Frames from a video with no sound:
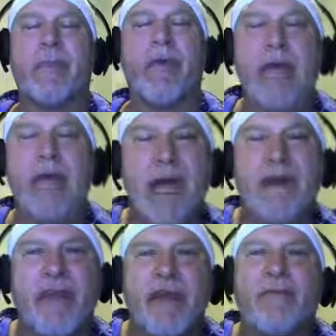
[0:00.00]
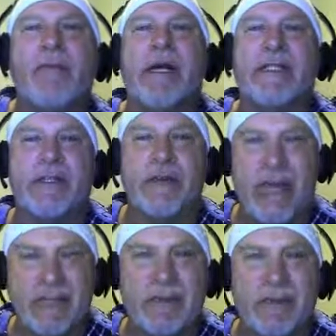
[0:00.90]
the hand of the oppressor
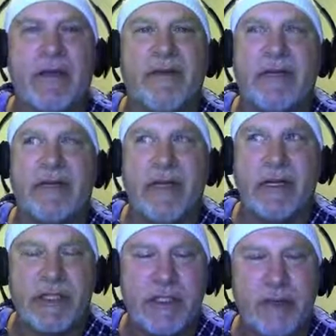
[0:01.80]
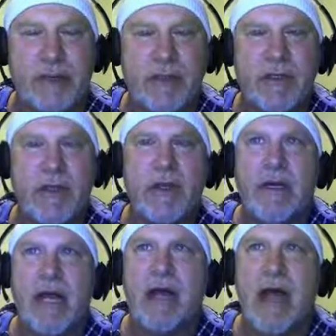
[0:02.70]
has been lifted against you,
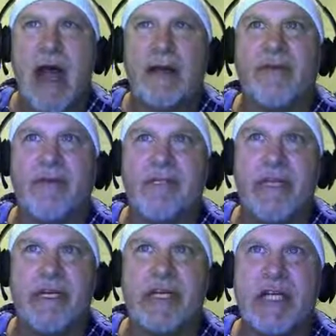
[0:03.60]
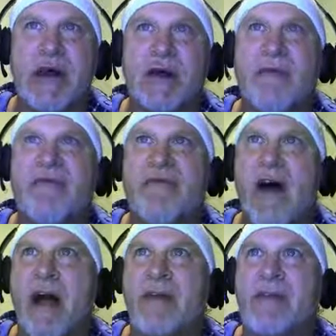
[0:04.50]
and out of the sea shall come
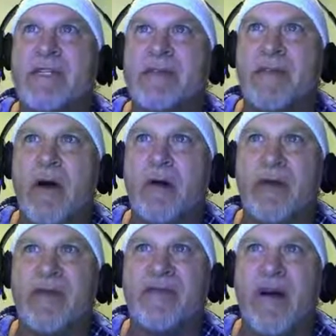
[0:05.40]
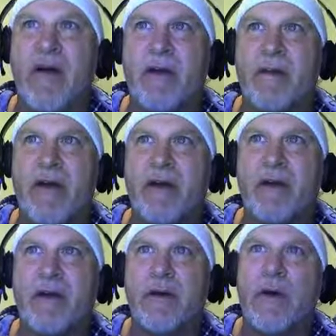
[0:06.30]
fire and smoke and a devouring wind.
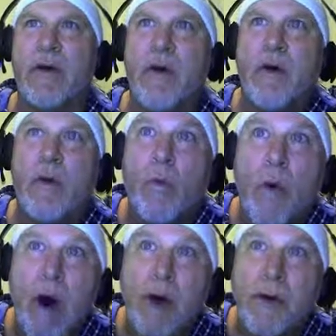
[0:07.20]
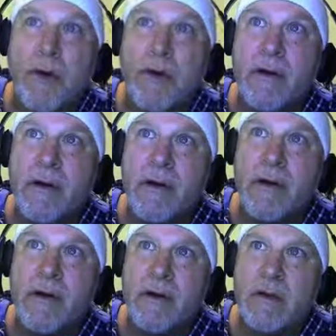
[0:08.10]
Water
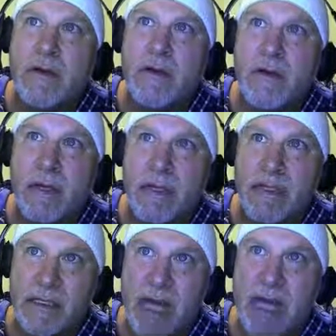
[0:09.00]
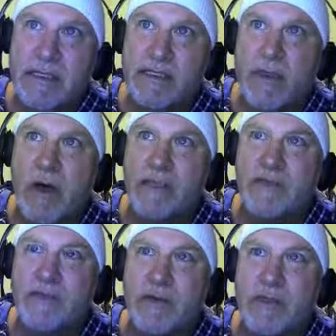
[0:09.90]
as high as the walls
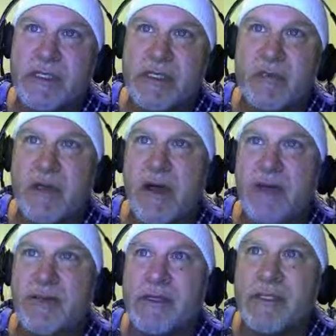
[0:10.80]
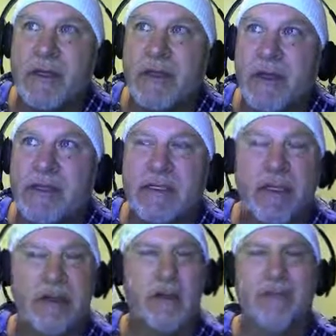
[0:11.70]
of Jerusalem will cover the city by the sea."